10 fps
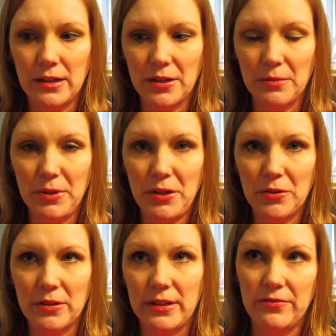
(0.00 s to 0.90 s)

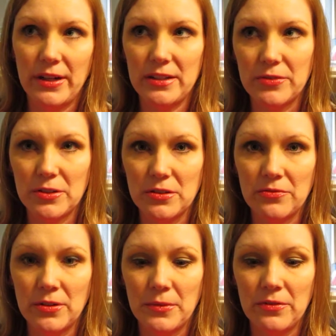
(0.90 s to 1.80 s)
computer, and then vice versa
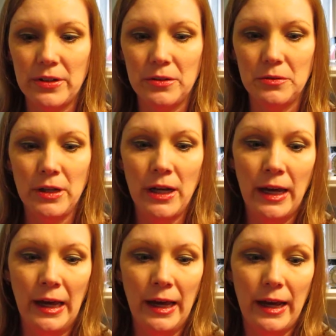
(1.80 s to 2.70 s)
from the phone.
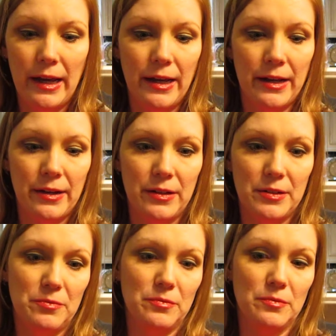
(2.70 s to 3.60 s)

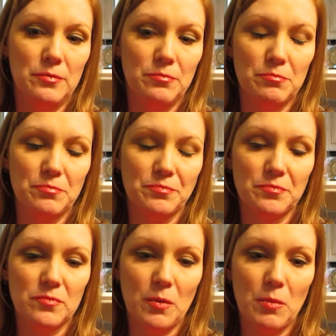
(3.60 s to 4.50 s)
And
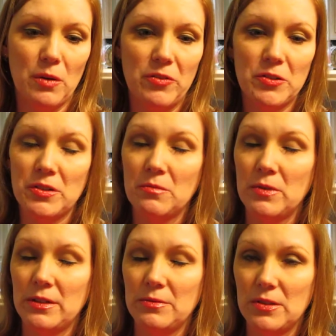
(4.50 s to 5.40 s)
but first, I
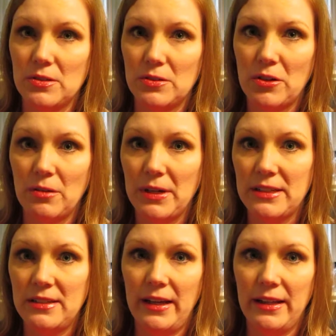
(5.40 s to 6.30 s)
want to start by
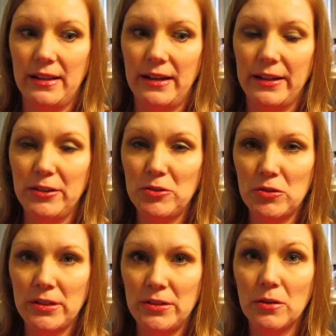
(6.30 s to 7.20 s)
saying that I
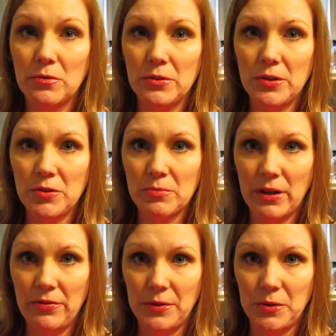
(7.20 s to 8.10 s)
usually don't use
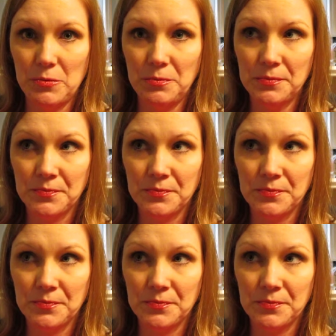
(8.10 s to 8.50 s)
my phone.